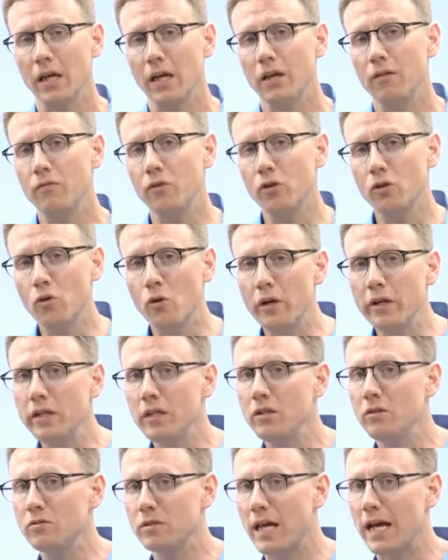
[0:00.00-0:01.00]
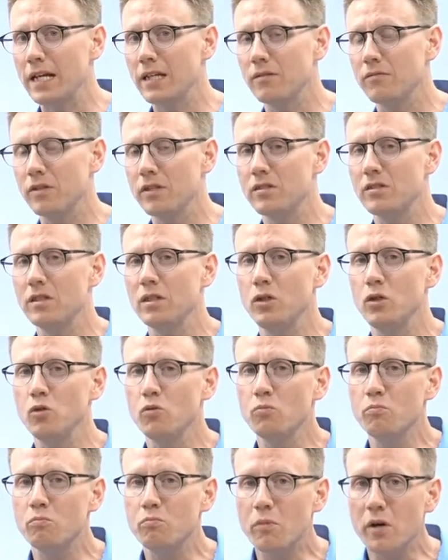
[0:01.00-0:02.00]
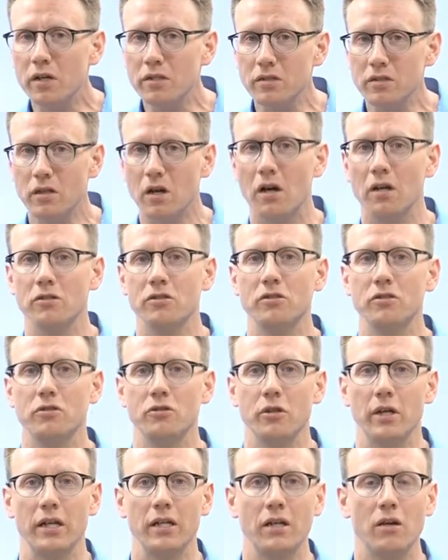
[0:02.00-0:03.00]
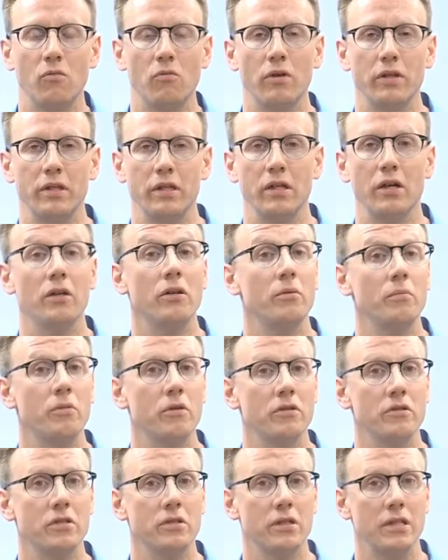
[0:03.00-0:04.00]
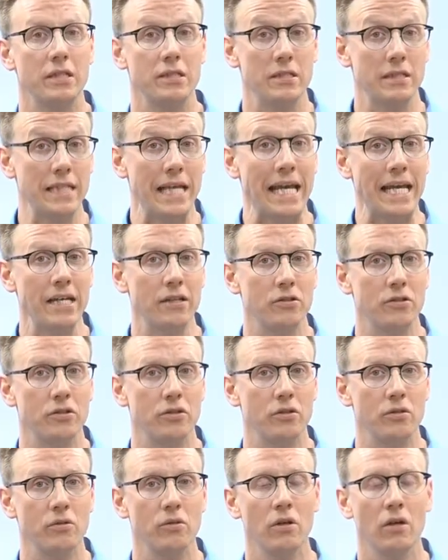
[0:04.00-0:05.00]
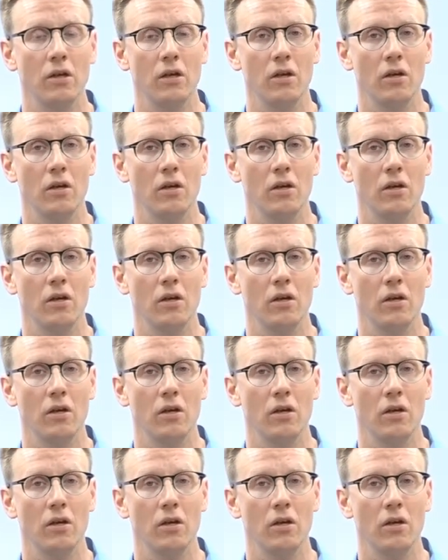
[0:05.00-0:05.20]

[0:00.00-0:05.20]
If you're going to use active listening, you must concentrate on what the other person is saying to you.